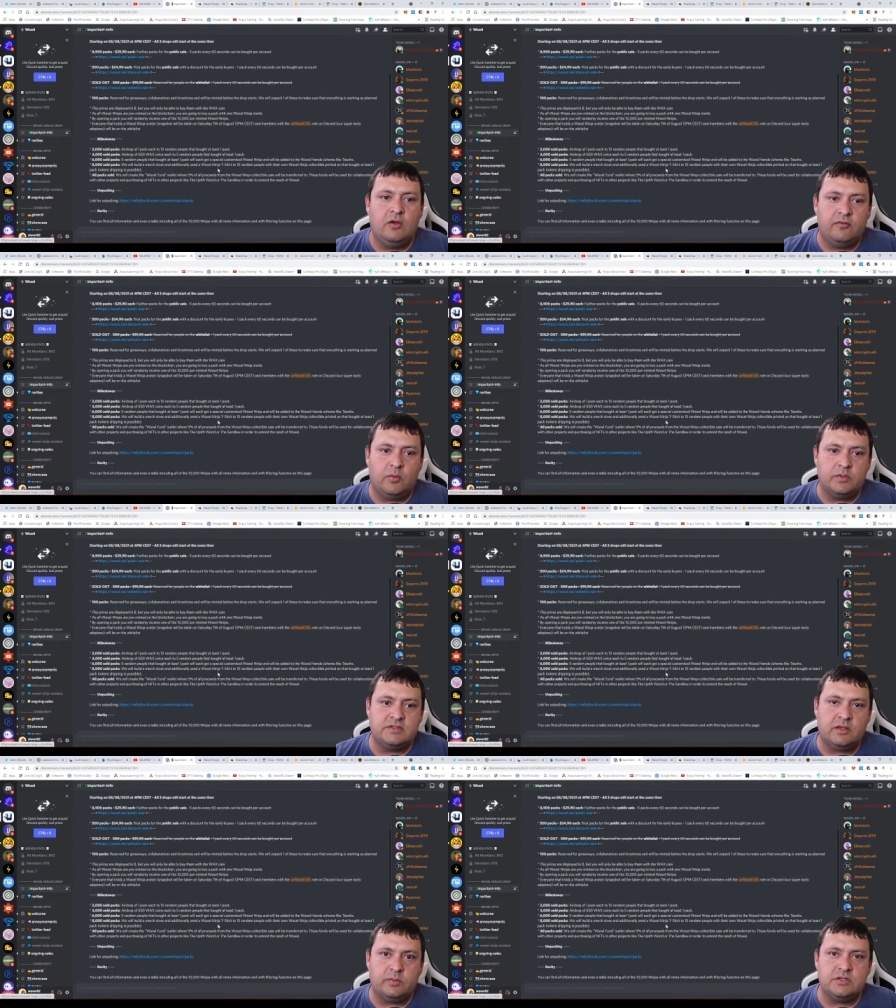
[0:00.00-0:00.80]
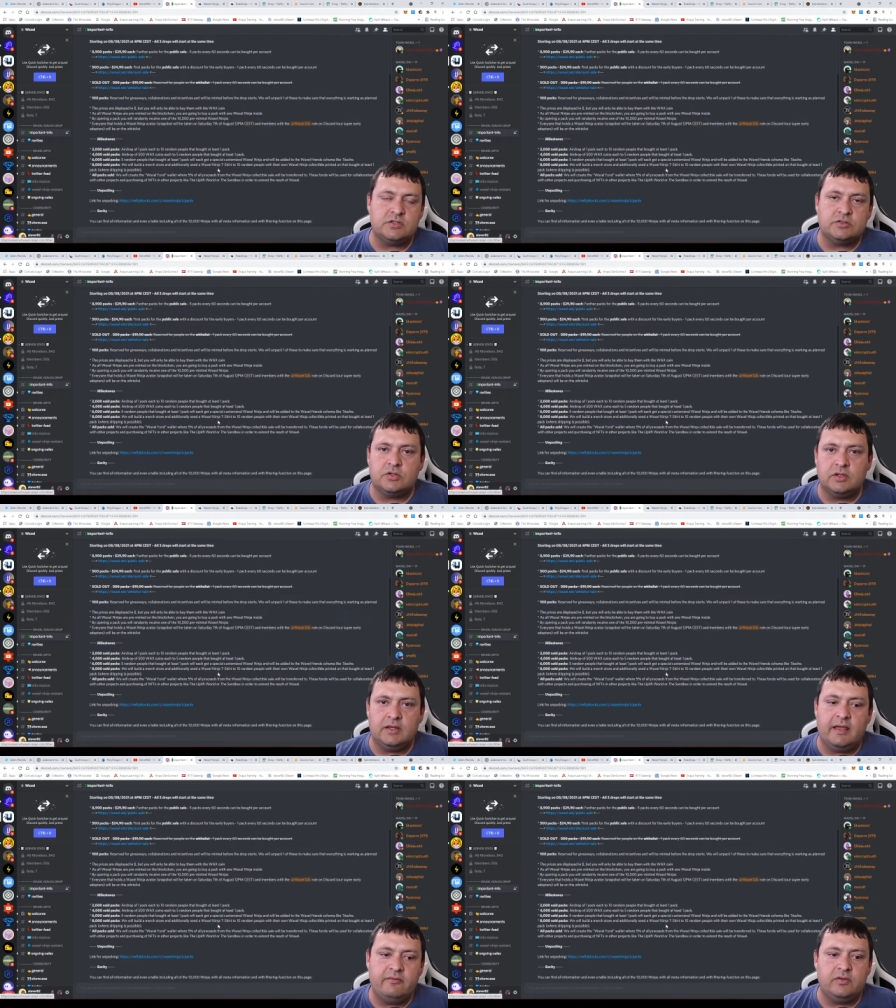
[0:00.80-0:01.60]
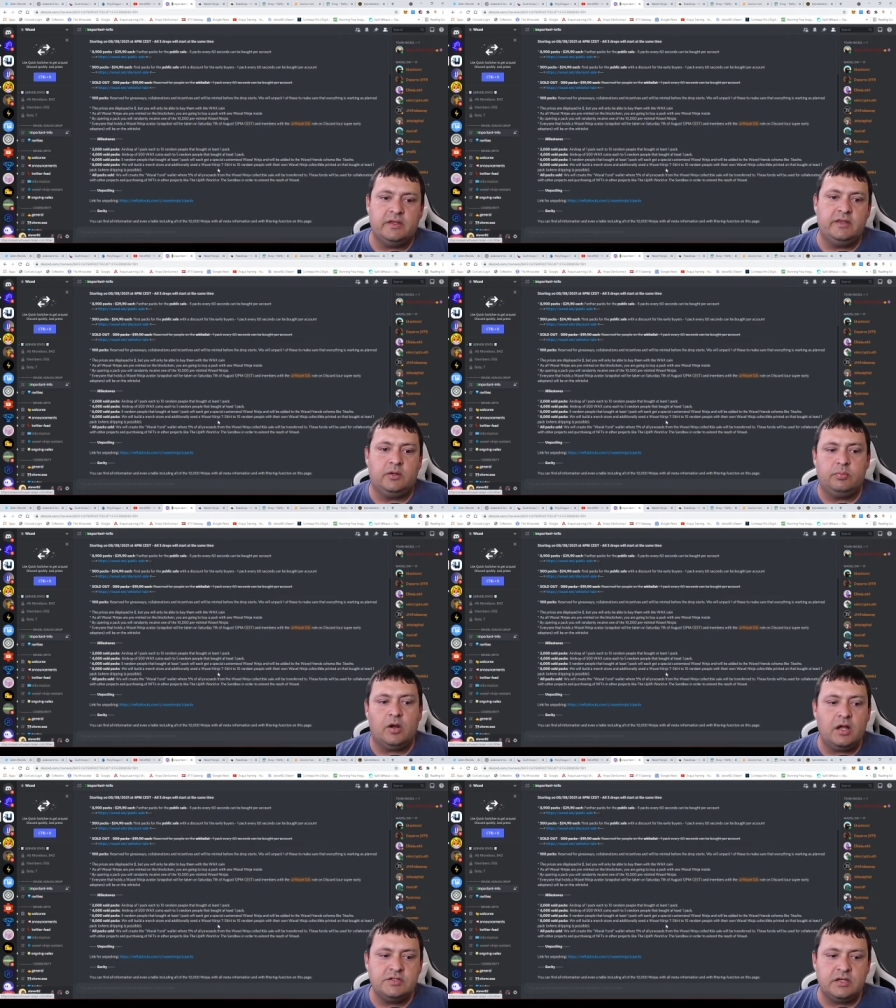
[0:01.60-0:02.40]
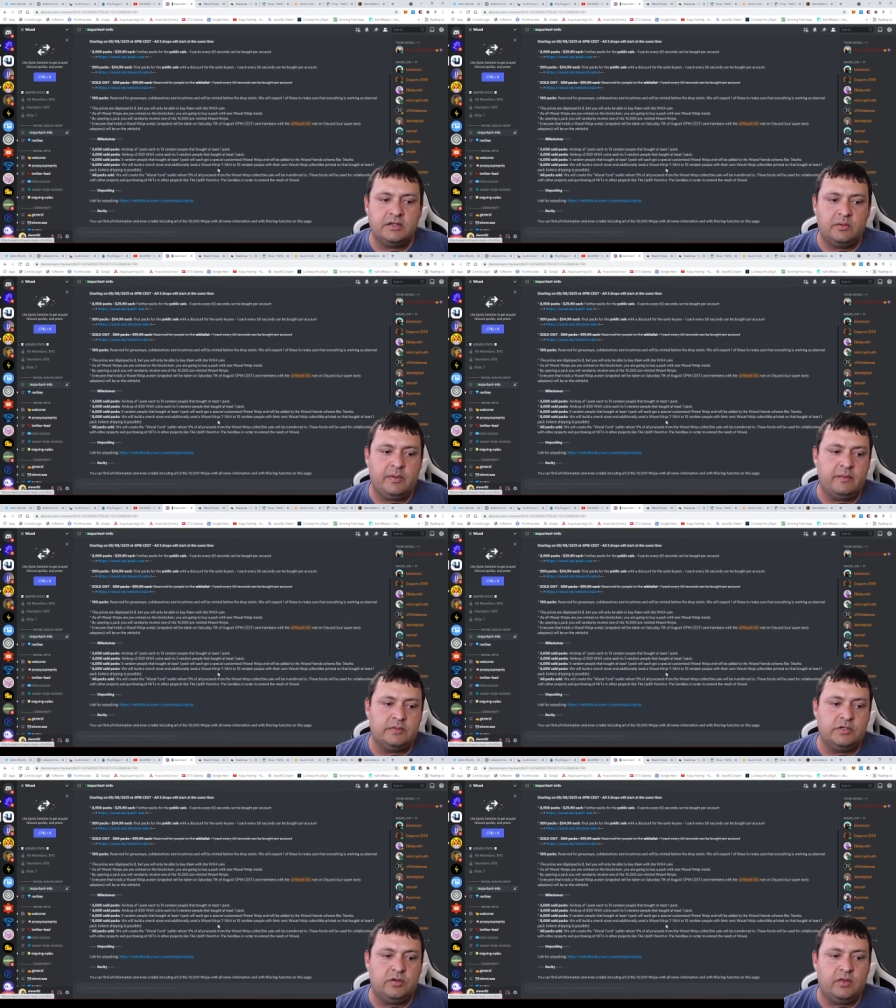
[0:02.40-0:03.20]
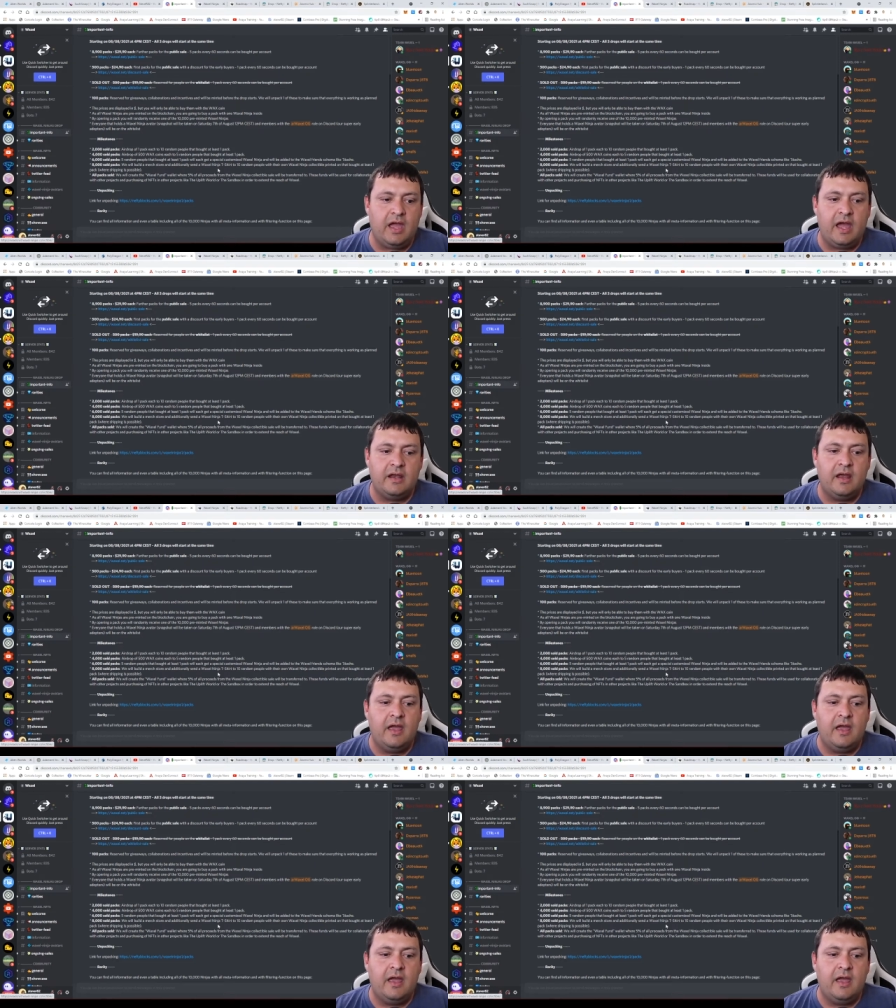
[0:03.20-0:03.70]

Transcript: for once they reach a certain level in their project, they'll be able to do that.